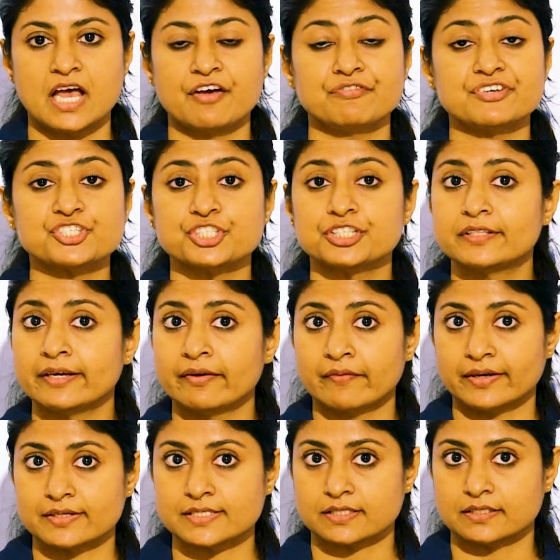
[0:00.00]
which
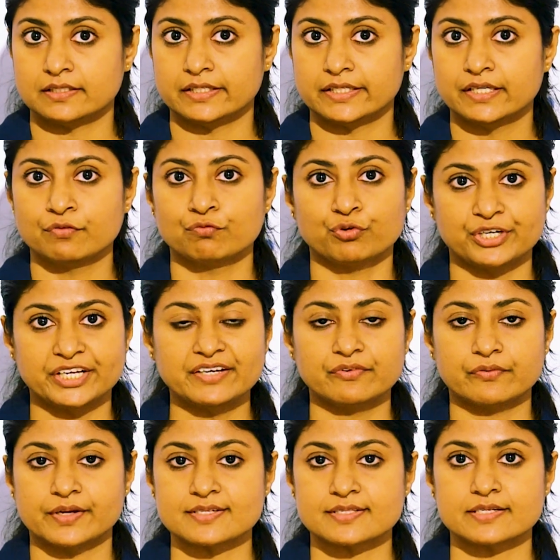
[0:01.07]
theoretically would
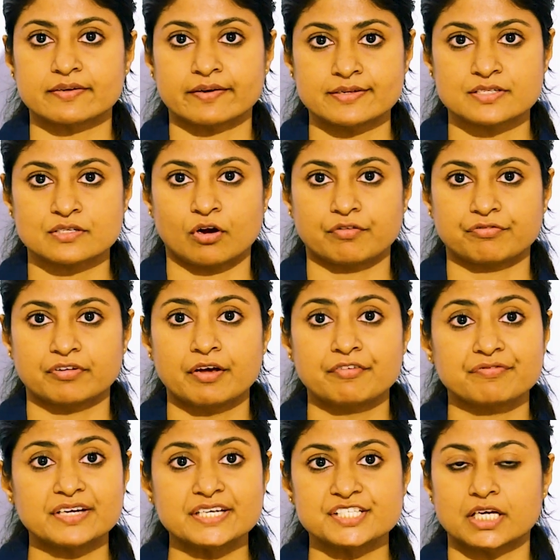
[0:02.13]
increase the risk of
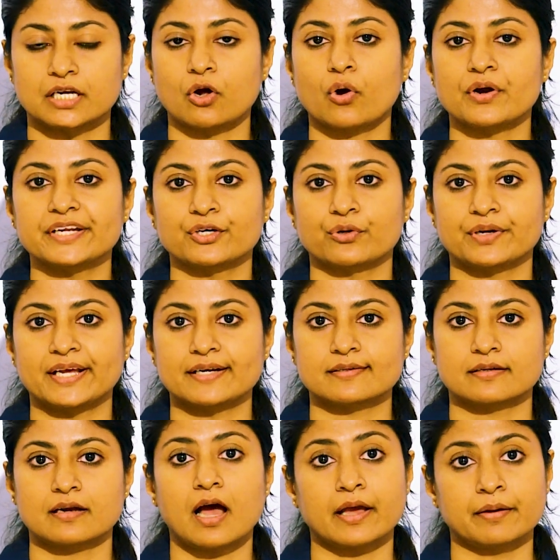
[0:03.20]
fetal or
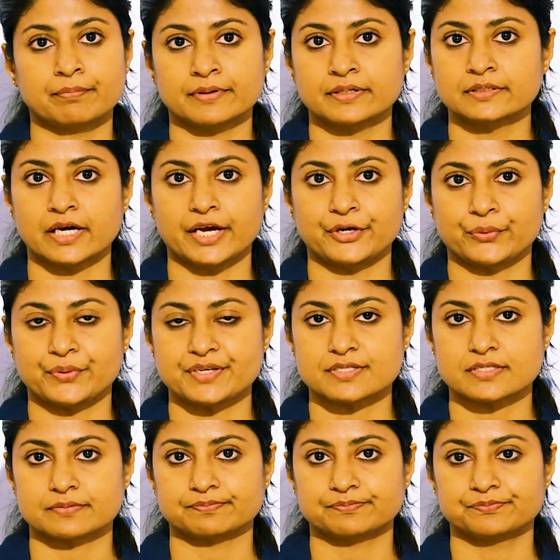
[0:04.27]
neonatal
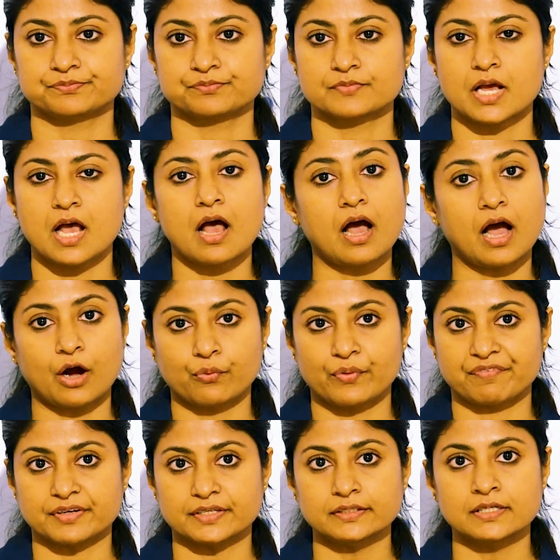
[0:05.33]
hyperthyroidism.
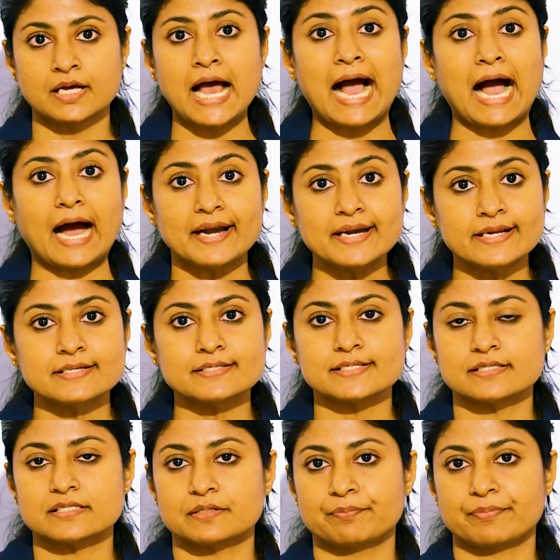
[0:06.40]
However,
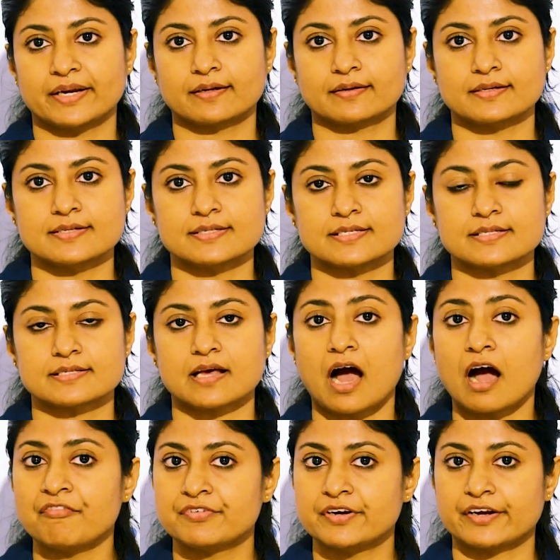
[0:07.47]
unintended pregnancies
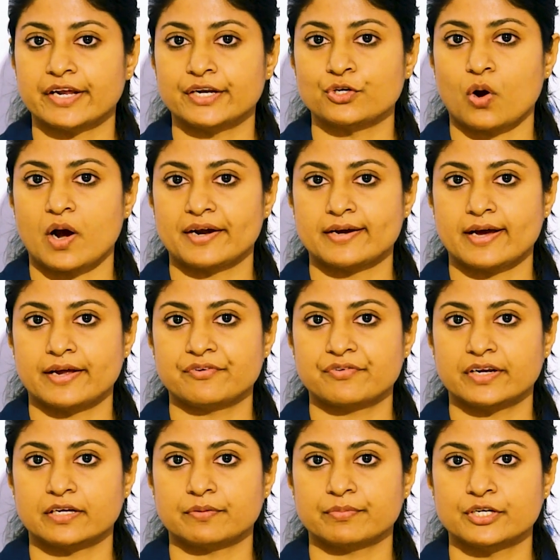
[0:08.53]
after radioiodine
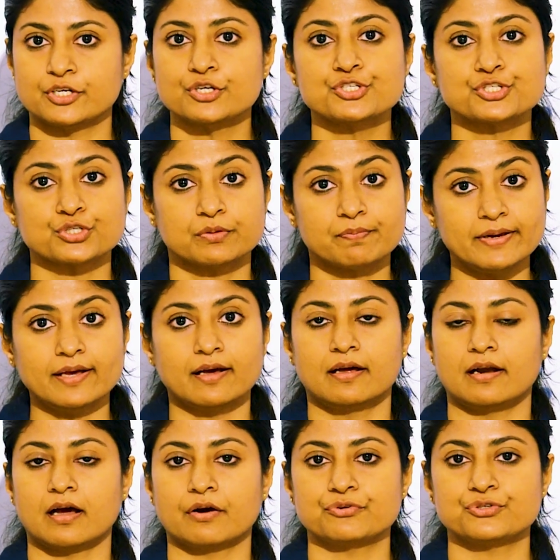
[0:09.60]
treatment should be
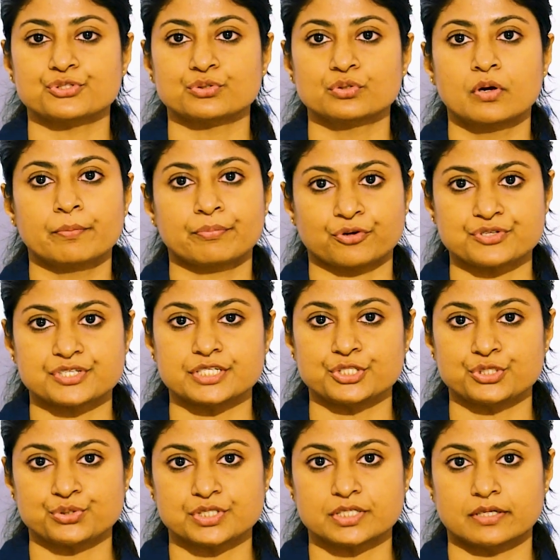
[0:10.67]
allowed to proceed
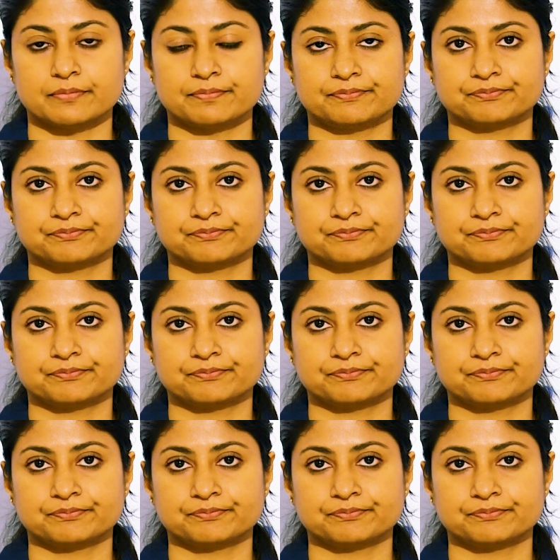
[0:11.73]
to term.